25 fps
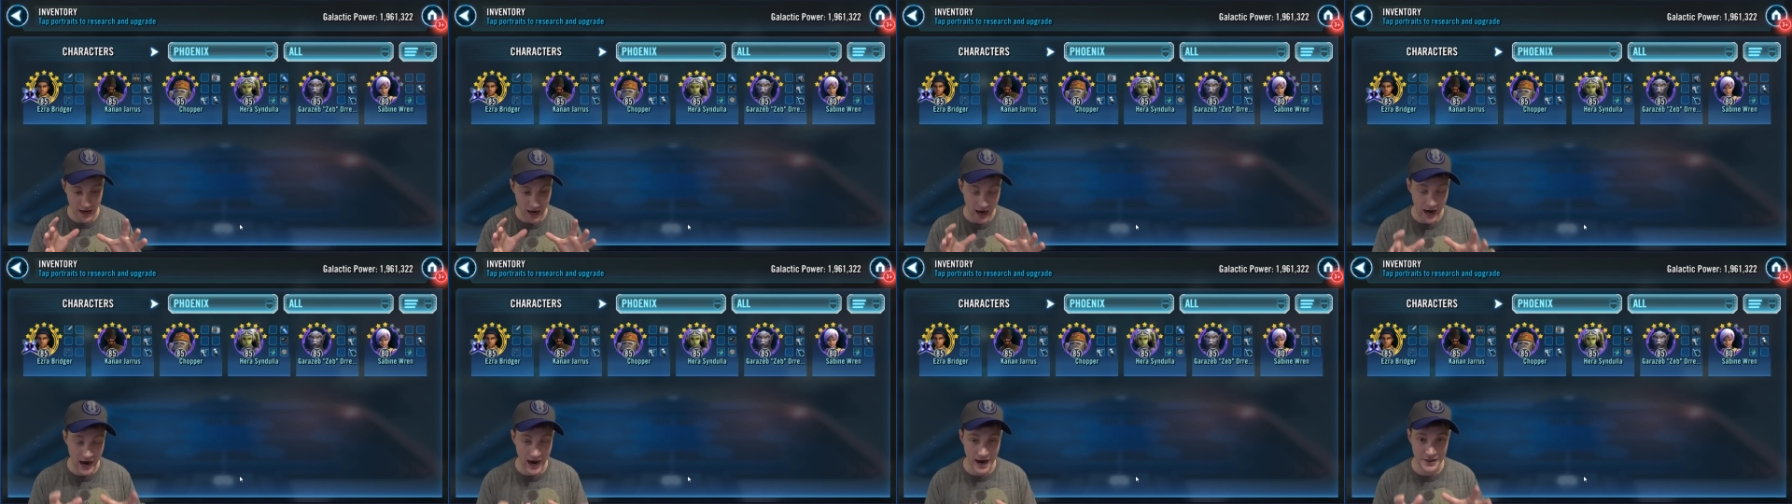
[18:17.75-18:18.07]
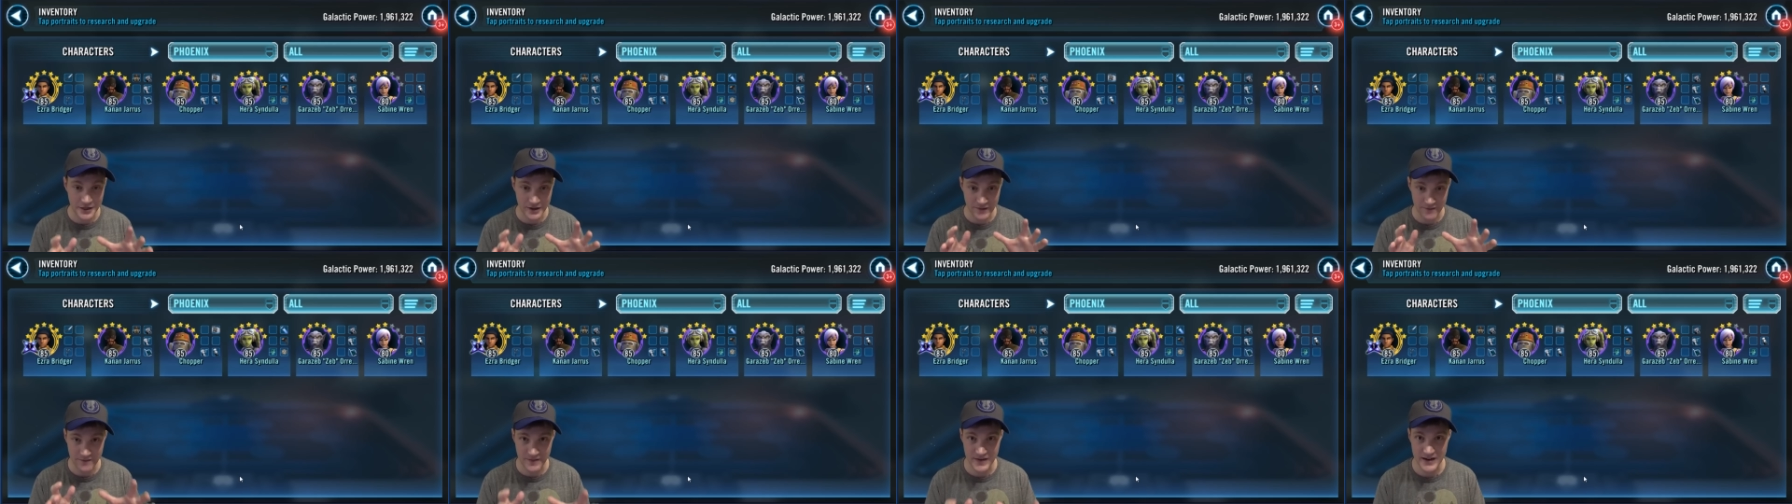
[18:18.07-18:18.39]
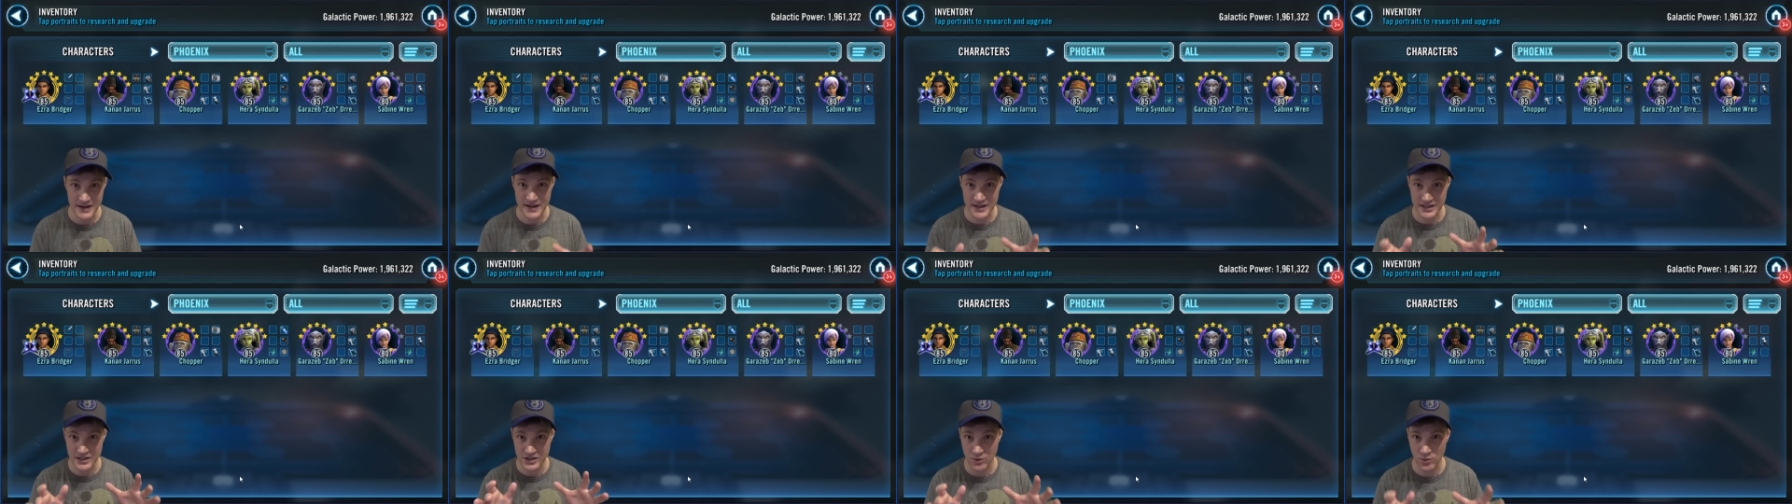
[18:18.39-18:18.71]
on the
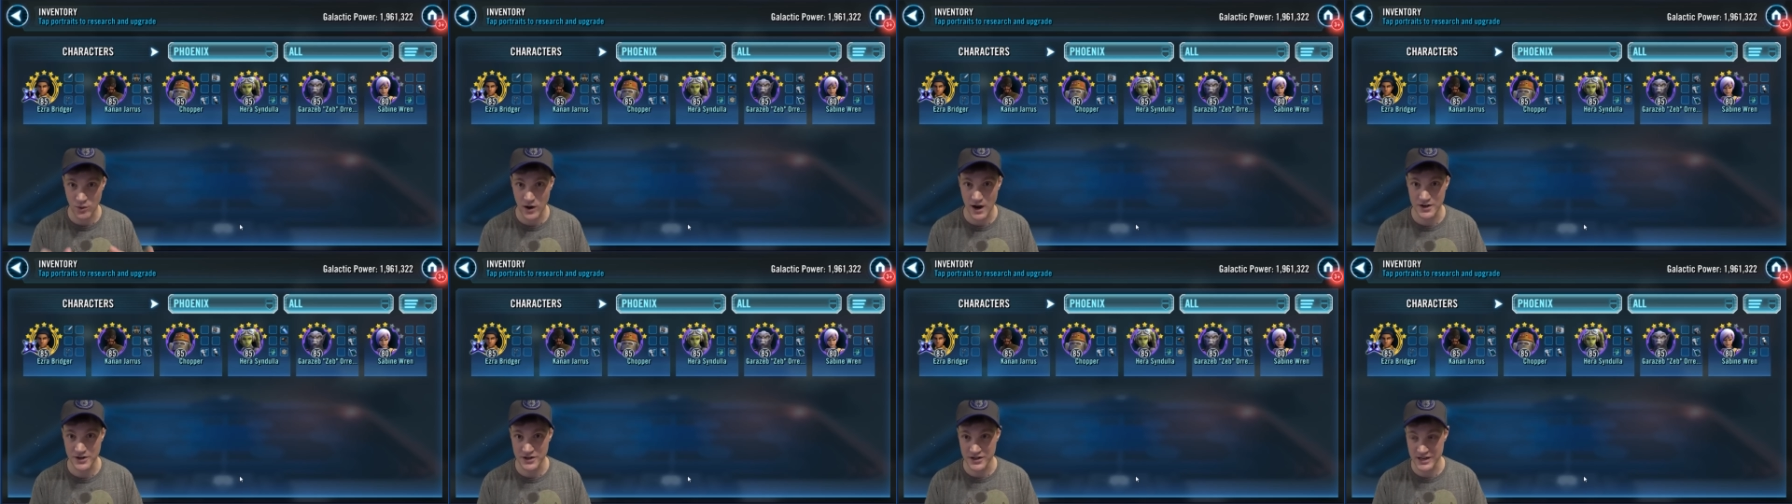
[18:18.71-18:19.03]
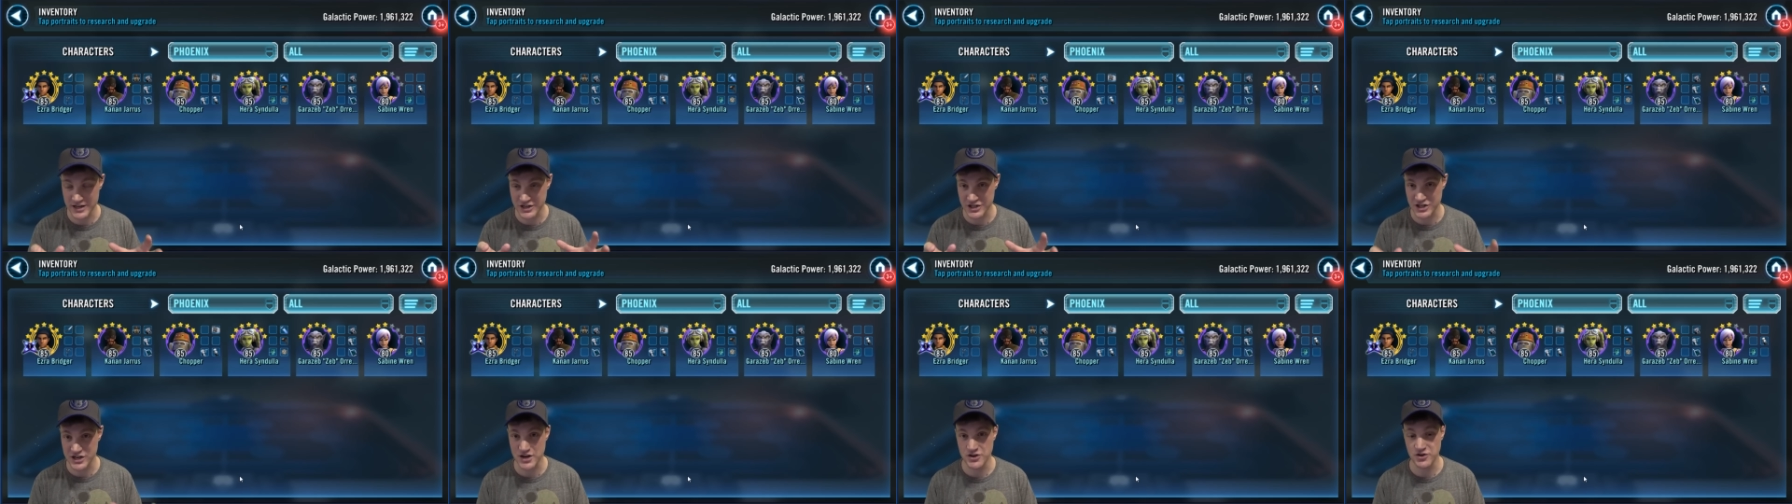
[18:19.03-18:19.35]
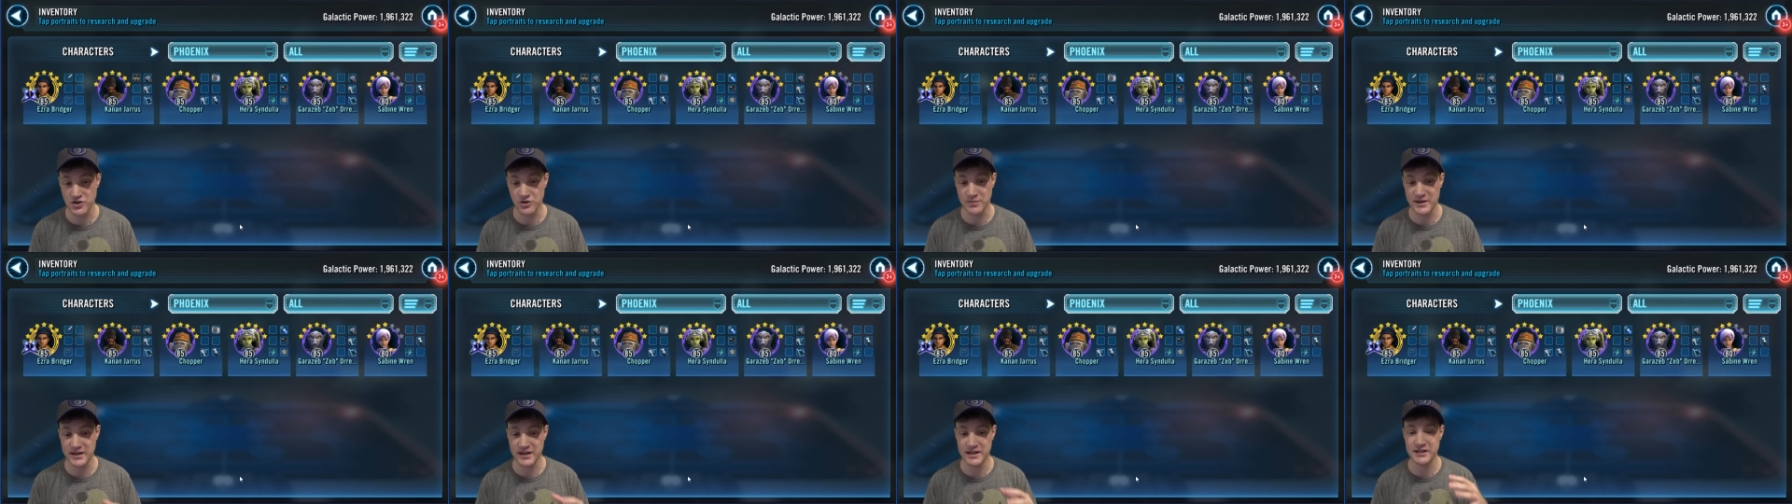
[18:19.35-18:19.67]
Phoenix Squadron in
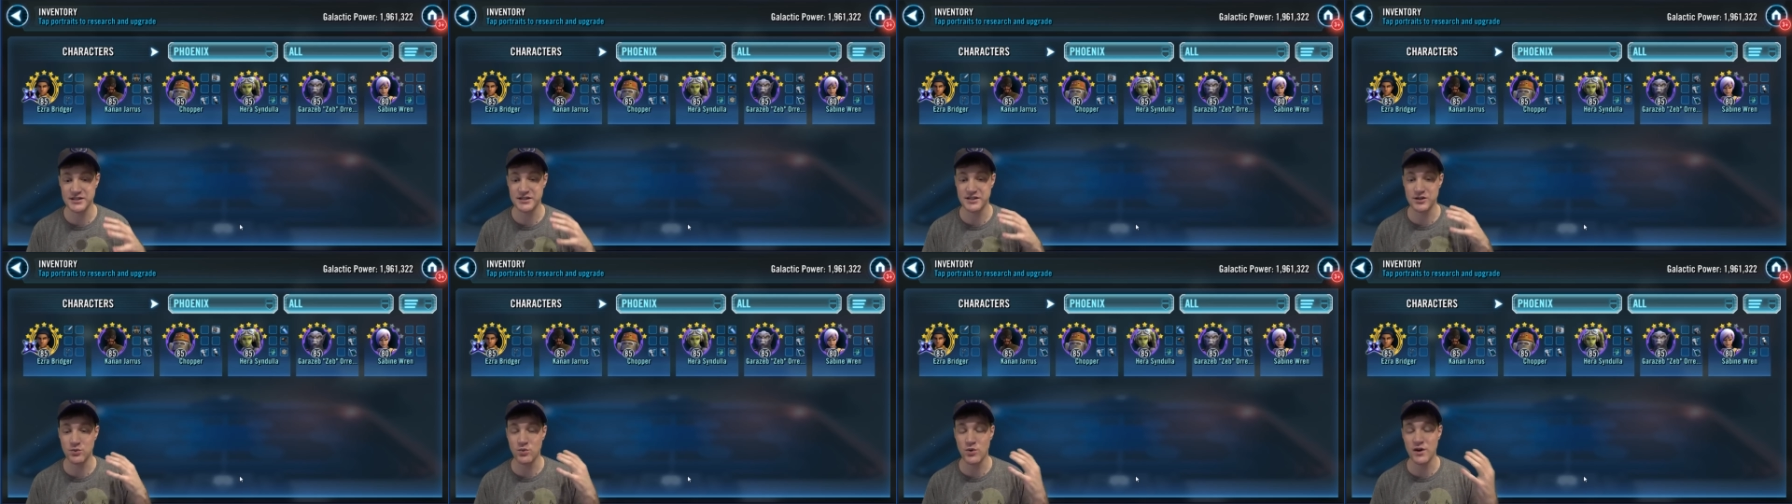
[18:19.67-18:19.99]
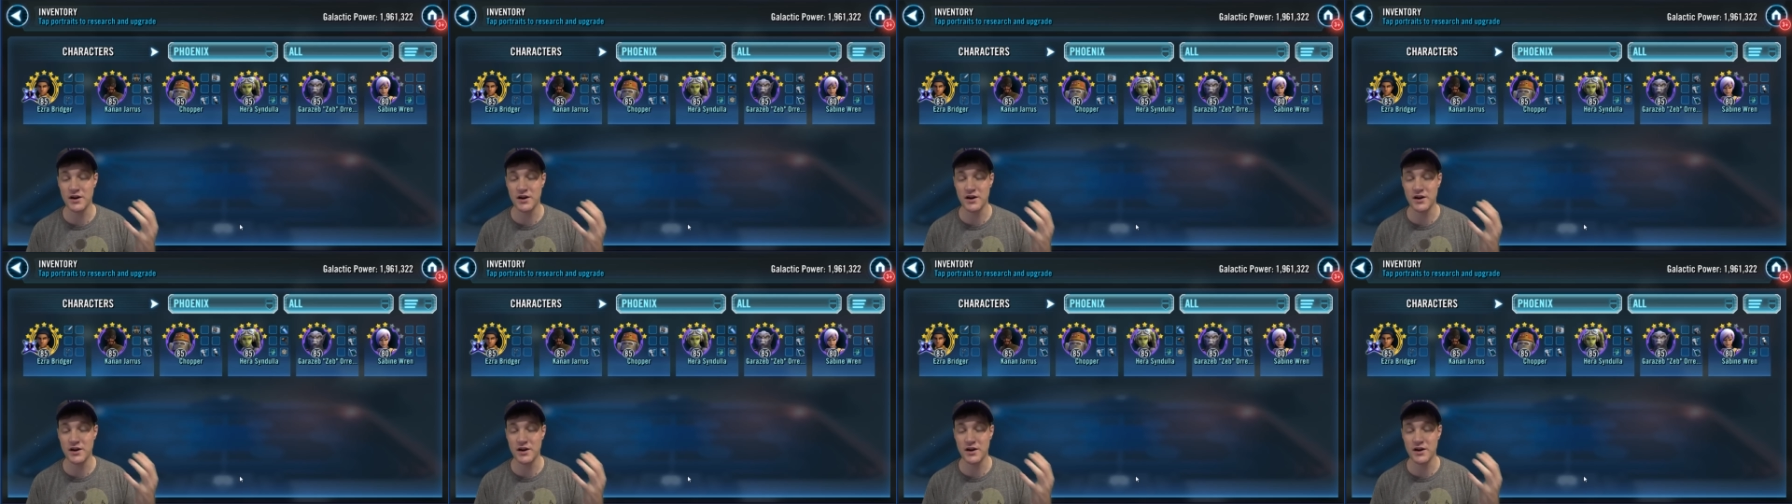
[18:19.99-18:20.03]
general because they're